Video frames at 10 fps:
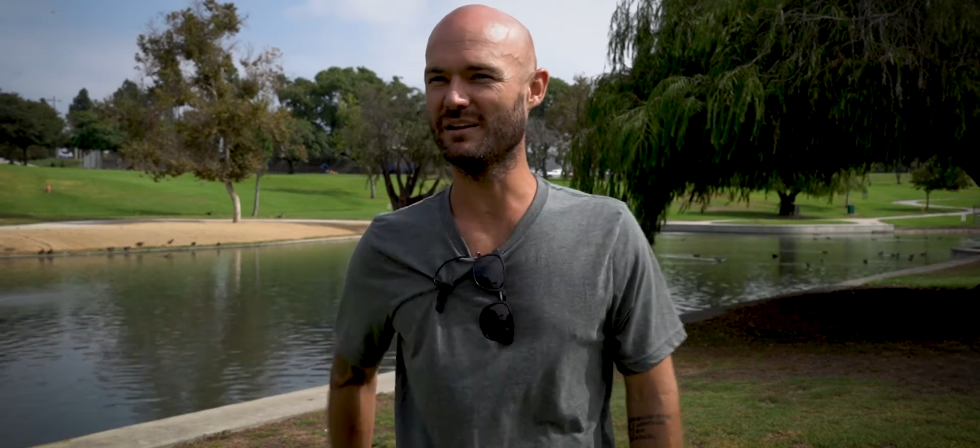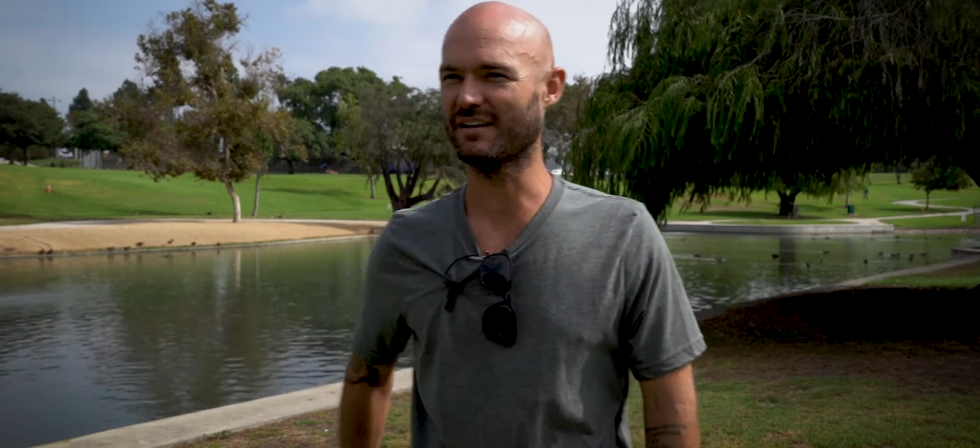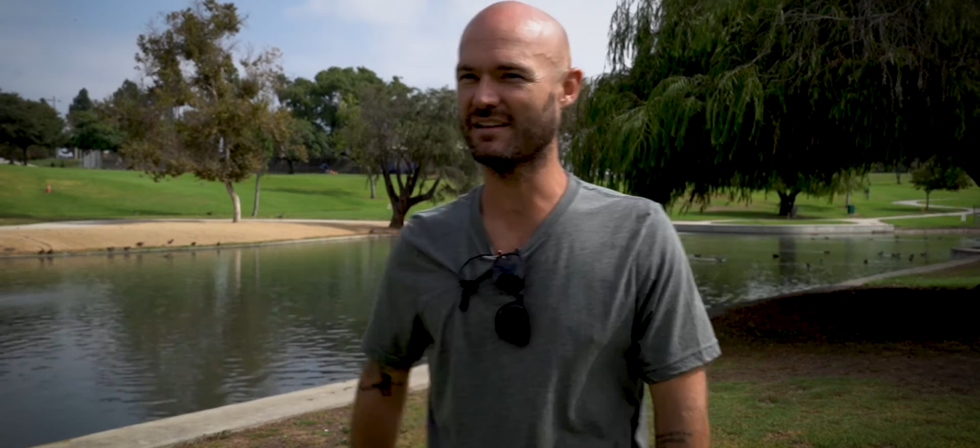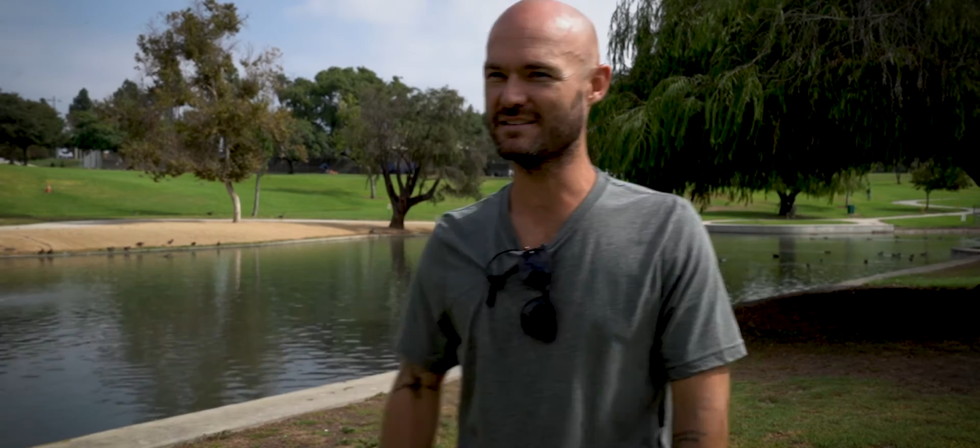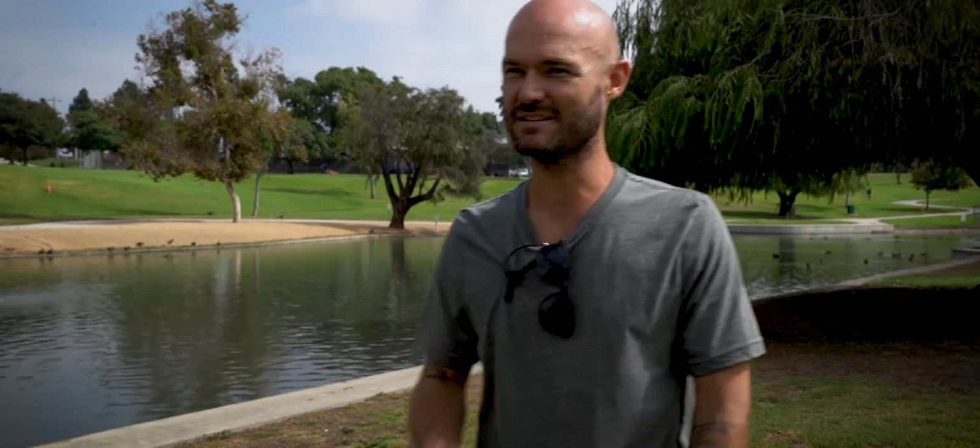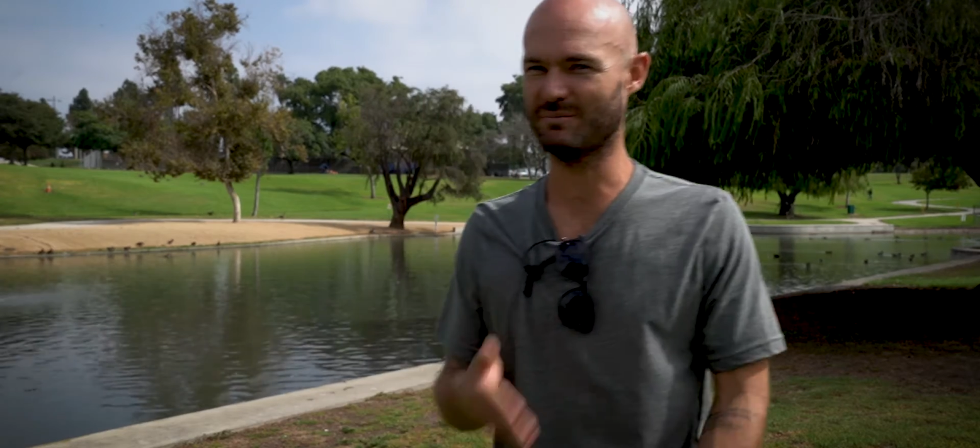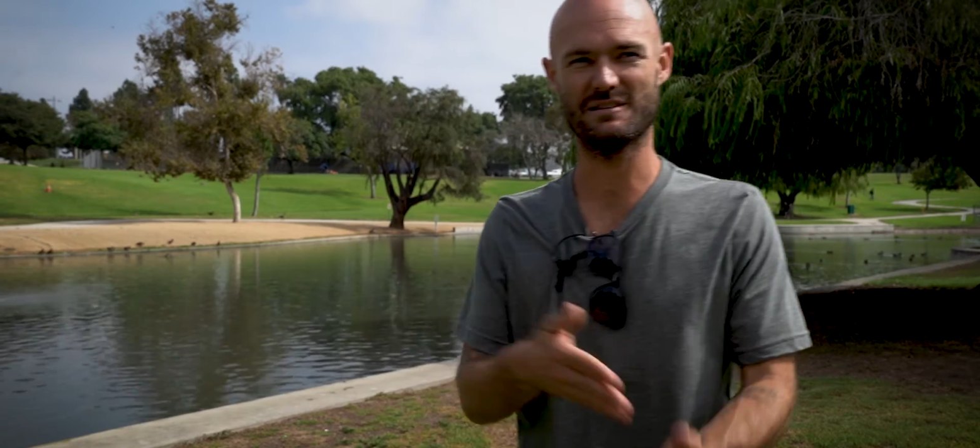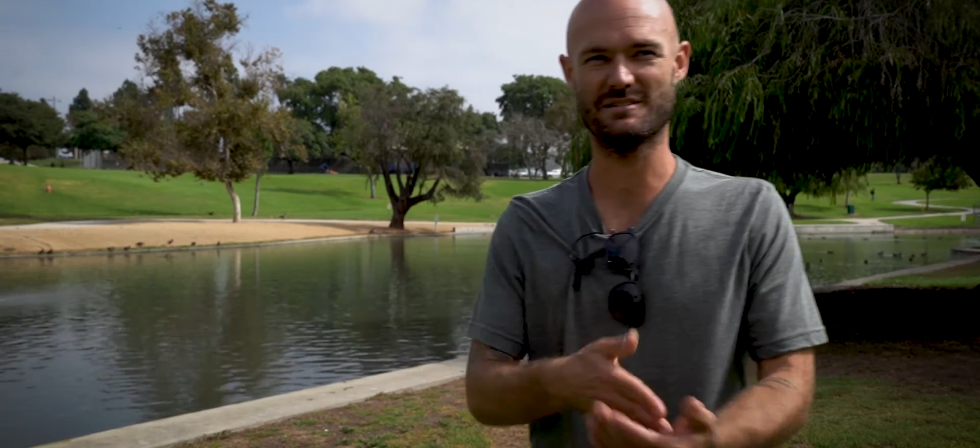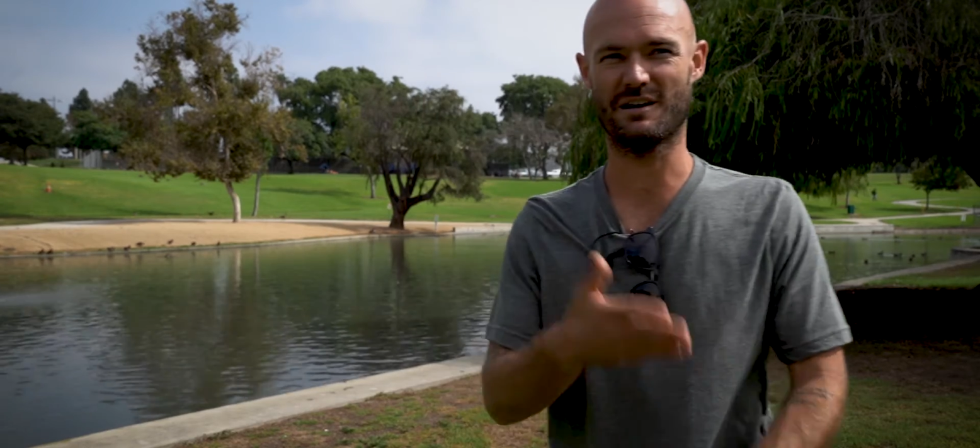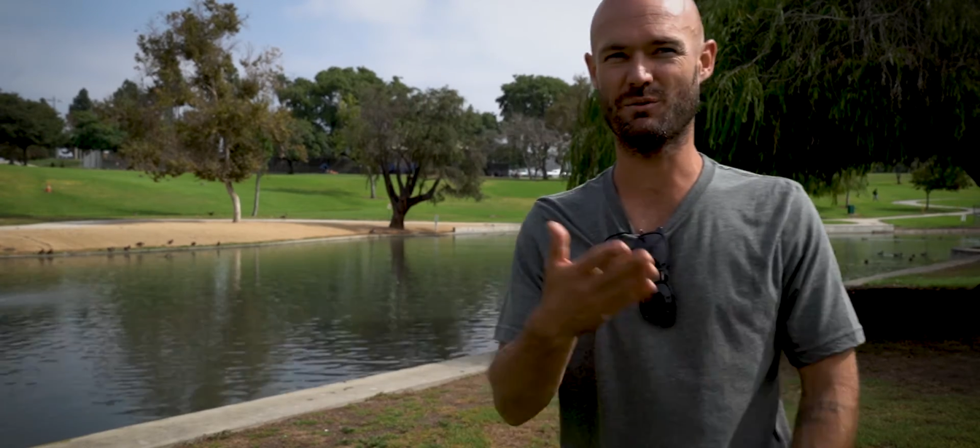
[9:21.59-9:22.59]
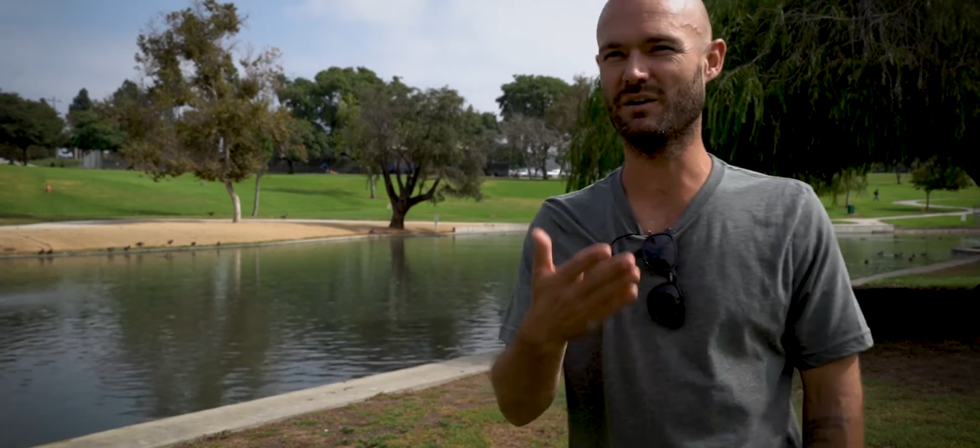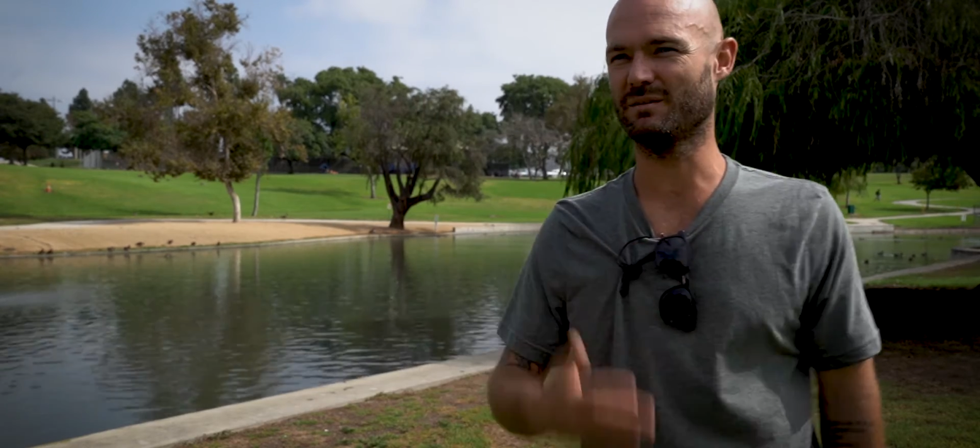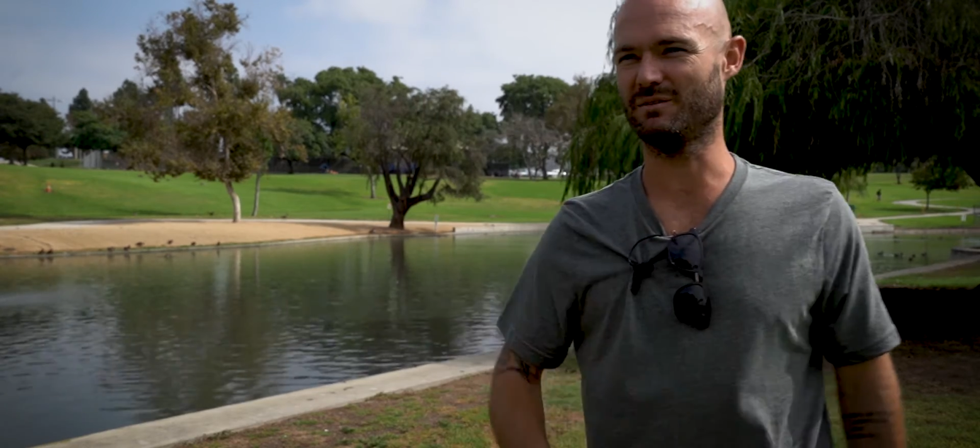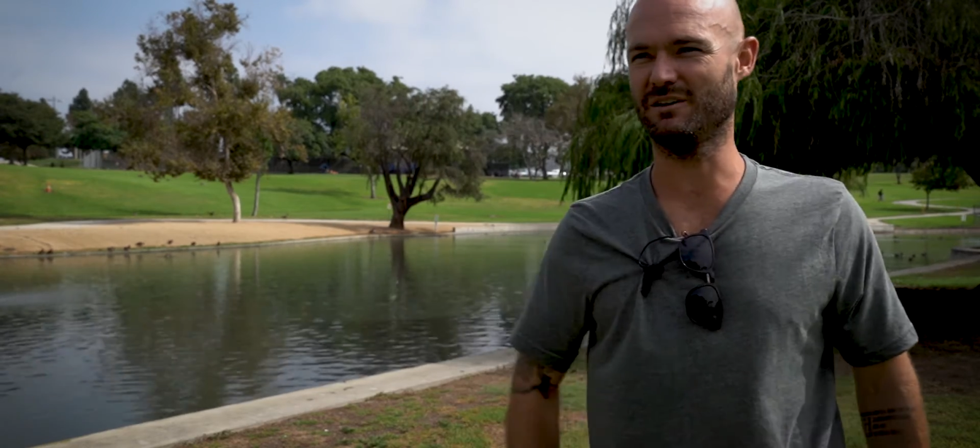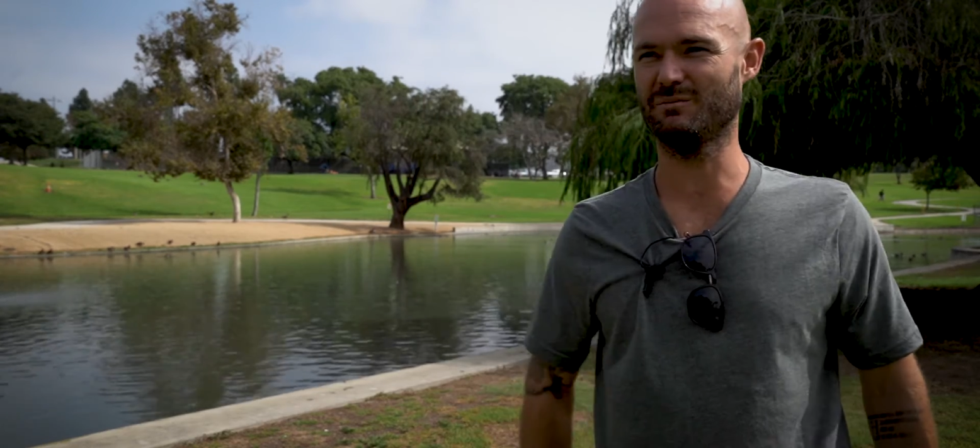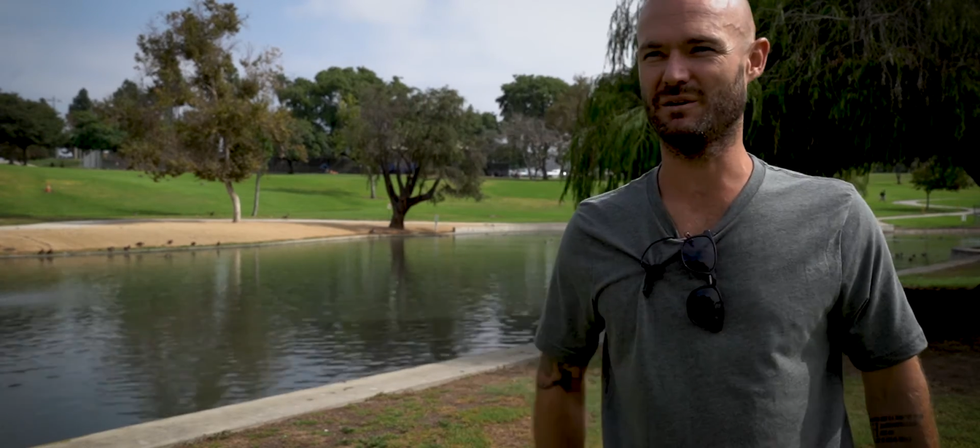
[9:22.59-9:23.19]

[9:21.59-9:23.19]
like, that's the message I want them to hear,